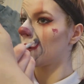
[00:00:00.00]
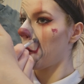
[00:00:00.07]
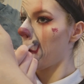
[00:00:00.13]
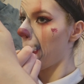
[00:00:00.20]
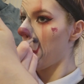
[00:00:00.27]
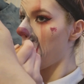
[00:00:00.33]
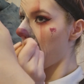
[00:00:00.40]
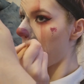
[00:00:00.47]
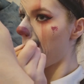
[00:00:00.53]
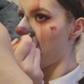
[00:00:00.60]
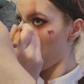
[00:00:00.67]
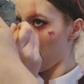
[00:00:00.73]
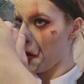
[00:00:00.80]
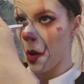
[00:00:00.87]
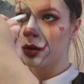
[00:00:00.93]
glam or as
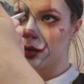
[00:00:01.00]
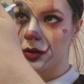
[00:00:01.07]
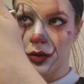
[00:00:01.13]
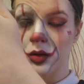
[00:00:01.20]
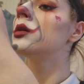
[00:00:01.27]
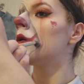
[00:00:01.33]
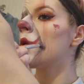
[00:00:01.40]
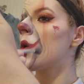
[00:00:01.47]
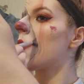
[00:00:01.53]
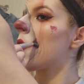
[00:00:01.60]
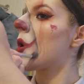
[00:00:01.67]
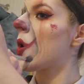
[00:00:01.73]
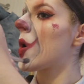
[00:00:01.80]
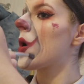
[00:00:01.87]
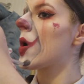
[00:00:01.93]
dark as you want.
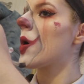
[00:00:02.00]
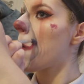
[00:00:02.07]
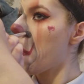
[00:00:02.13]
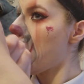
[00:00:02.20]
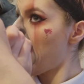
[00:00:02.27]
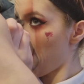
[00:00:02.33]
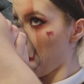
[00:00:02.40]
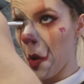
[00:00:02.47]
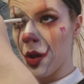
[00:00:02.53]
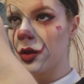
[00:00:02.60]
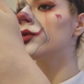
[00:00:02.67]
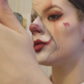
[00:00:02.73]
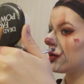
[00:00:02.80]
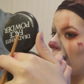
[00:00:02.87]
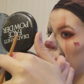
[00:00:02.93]
So I hope you liked
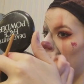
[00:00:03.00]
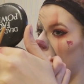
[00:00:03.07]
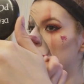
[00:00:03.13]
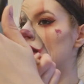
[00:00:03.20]
this tutorial.